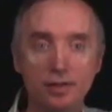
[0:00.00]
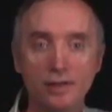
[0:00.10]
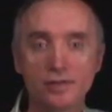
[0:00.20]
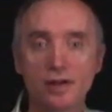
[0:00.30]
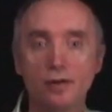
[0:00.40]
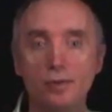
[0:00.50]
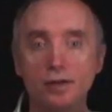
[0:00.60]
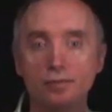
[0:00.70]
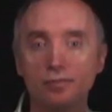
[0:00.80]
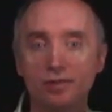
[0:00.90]
Instead of
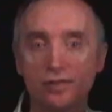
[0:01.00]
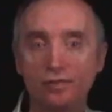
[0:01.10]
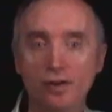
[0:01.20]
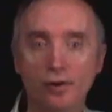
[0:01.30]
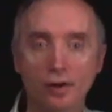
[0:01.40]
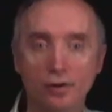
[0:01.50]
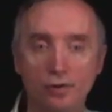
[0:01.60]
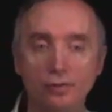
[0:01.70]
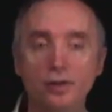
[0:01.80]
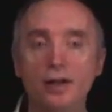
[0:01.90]
being
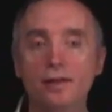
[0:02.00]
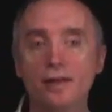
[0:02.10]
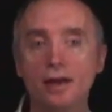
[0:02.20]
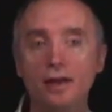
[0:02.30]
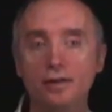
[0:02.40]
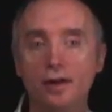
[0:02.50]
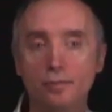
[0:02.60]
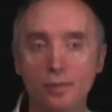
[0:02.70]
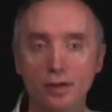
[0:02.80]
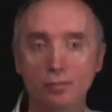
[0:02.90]
spherical, they end
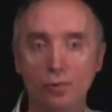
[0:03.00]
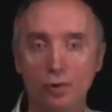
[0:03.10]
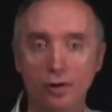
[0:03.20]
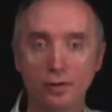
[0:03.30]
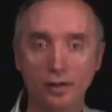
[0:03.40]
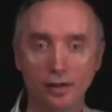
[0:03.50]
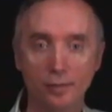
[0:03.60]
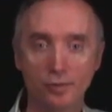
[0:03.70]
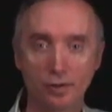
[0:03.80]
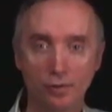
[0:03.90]
up being more
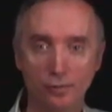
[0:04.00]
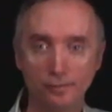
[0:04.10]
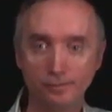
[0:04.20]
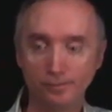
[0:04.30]
elliptical.